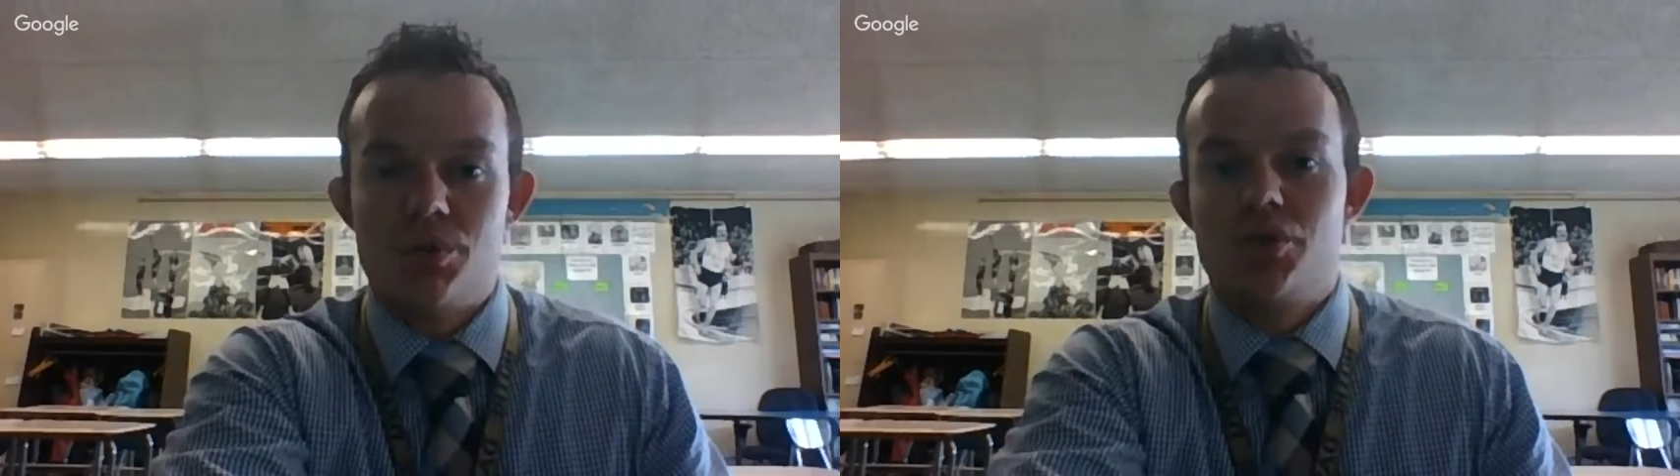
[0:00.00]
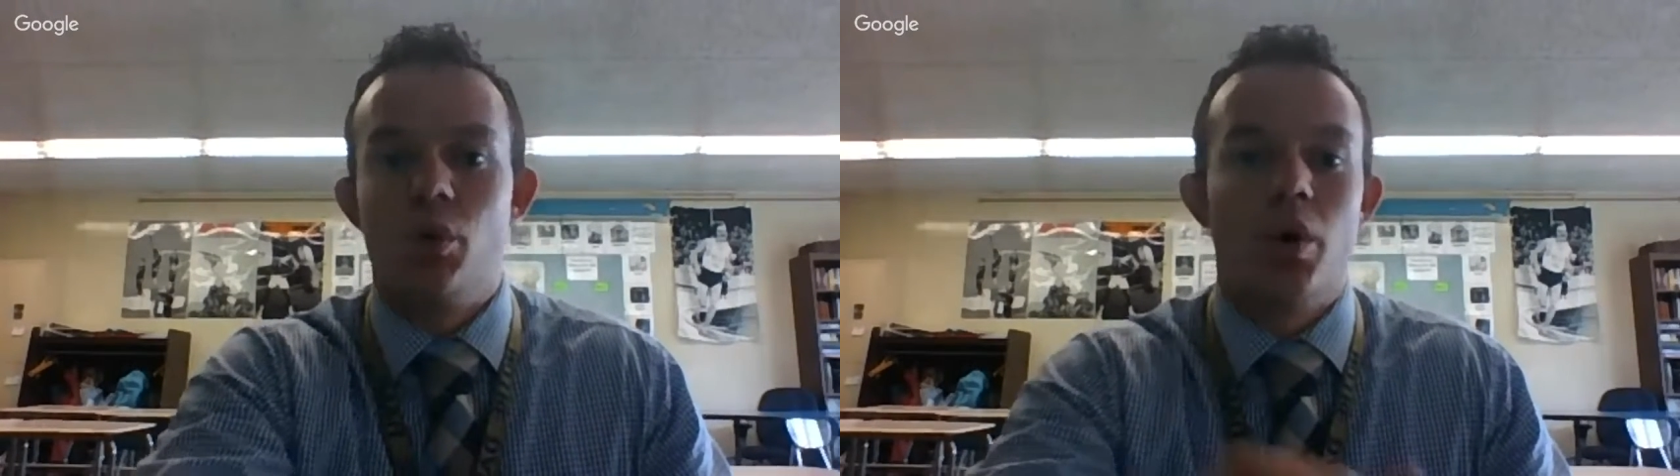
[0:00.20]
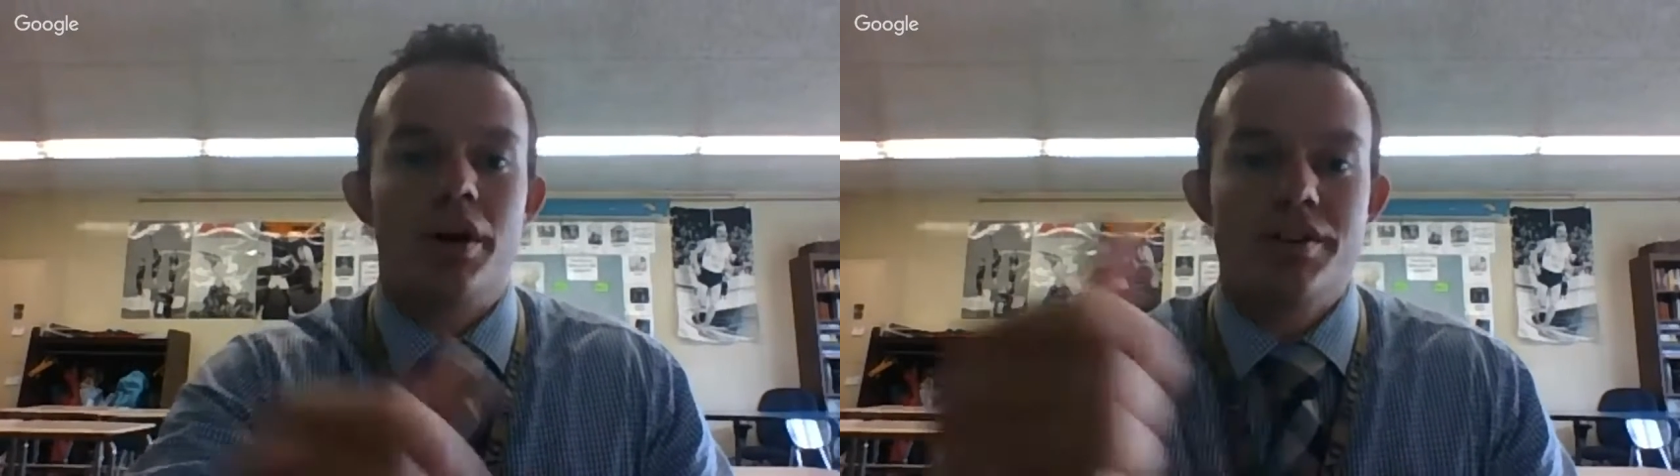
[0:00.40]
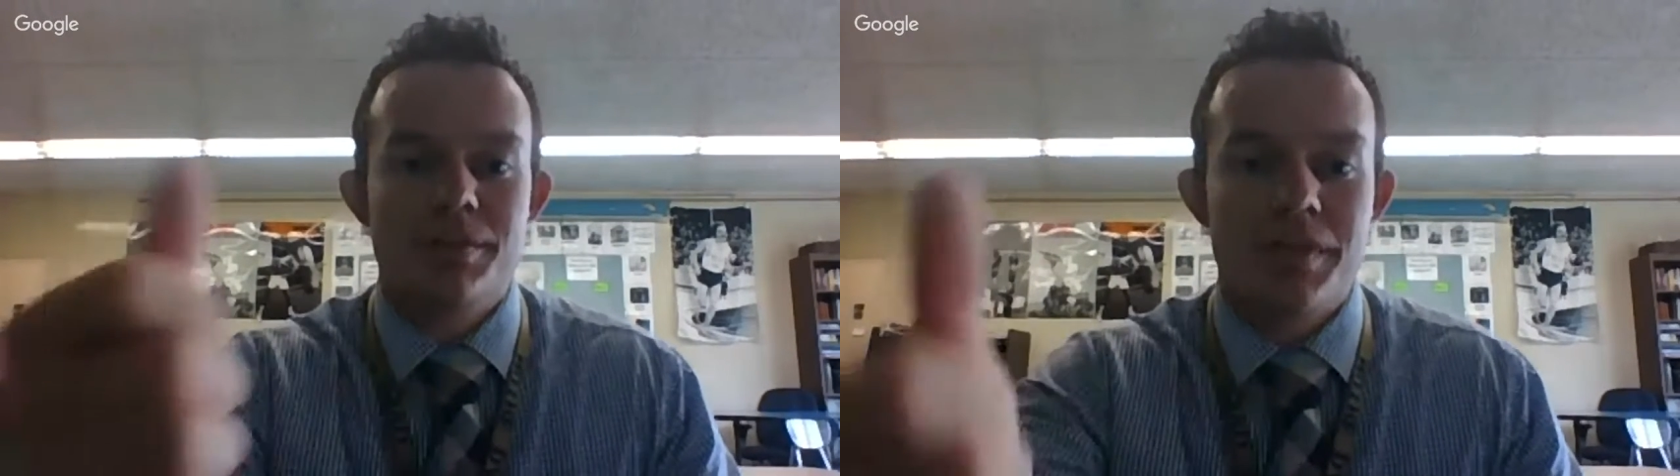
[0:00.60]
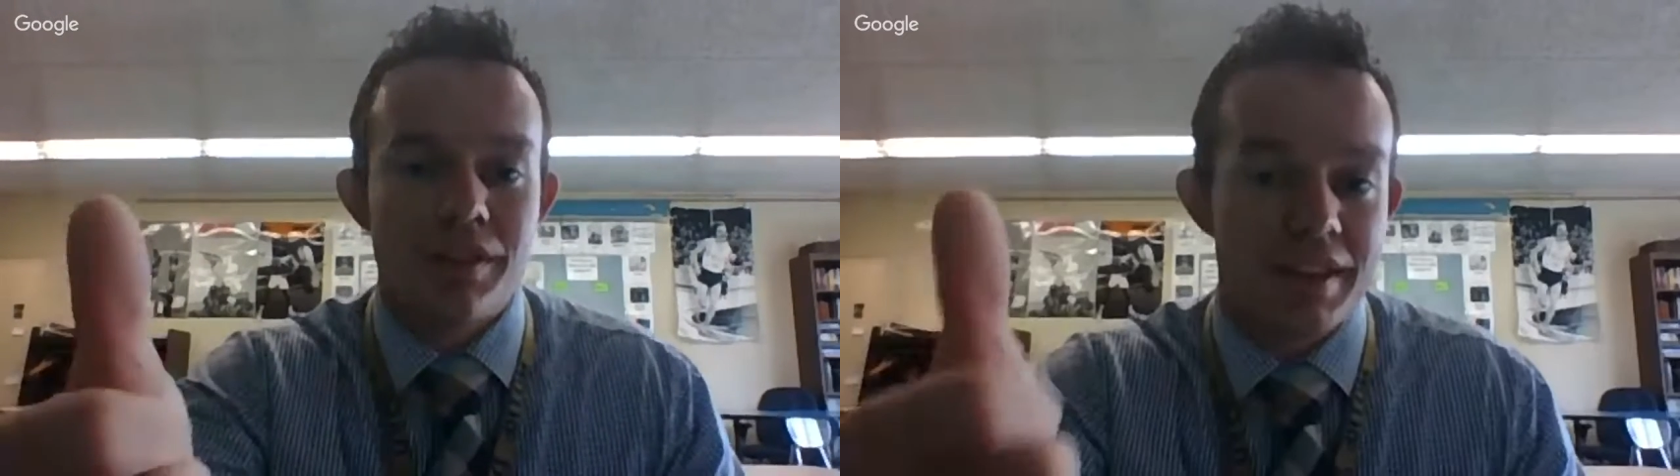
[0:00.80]
So what are
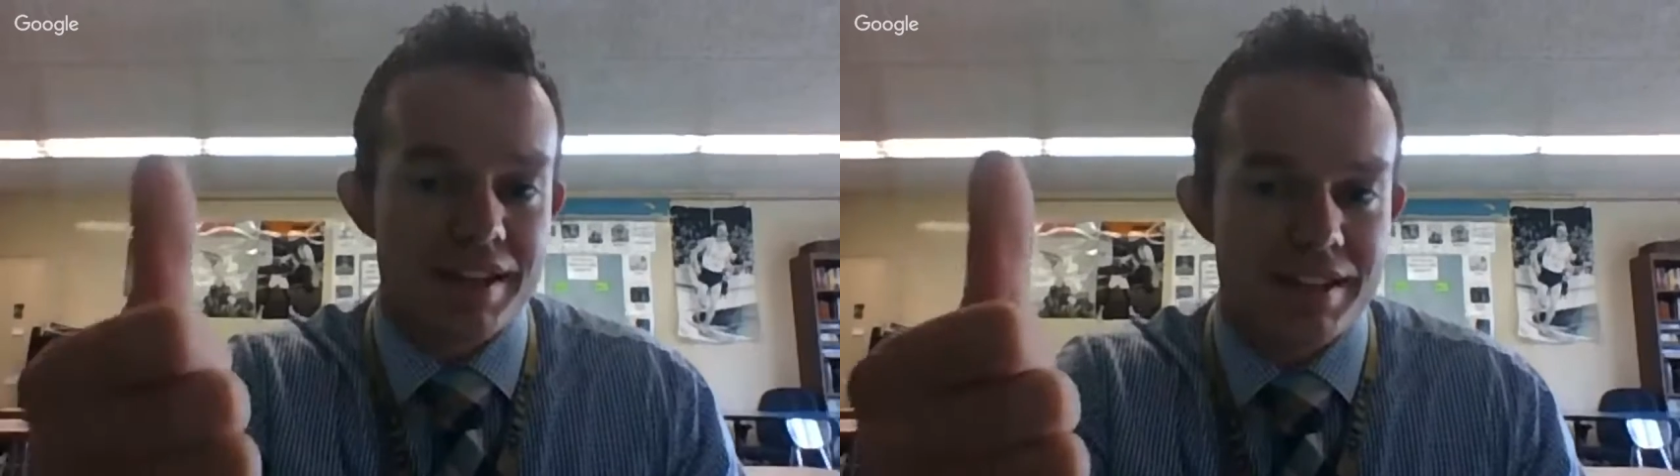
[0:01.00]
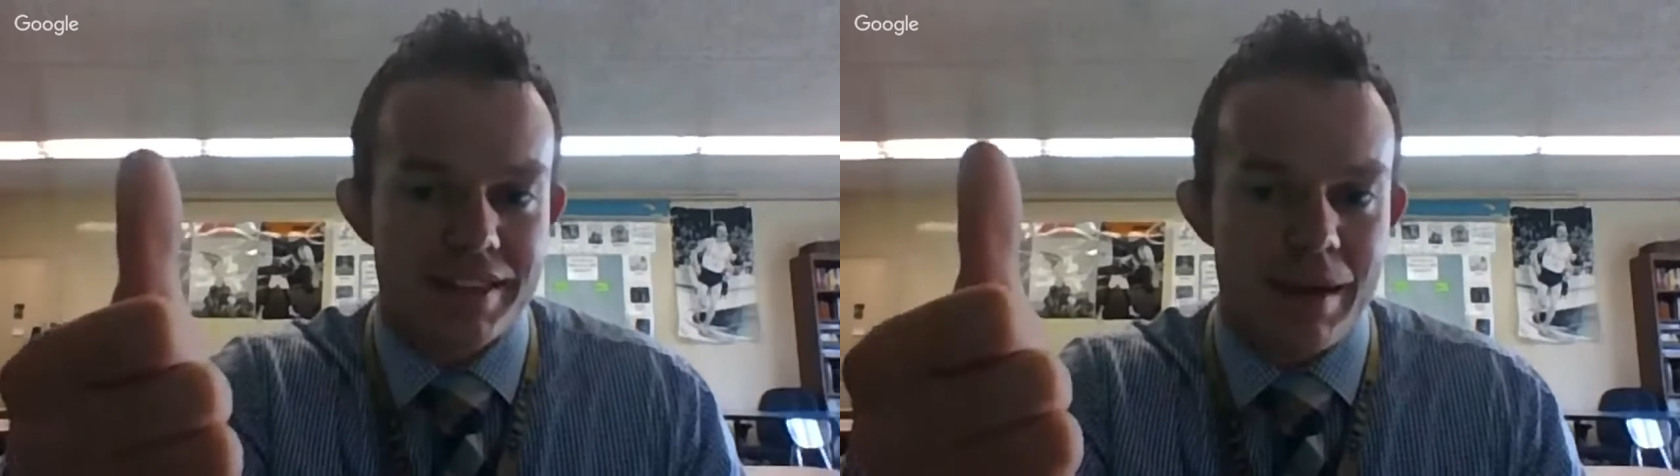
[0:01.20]
some of the things that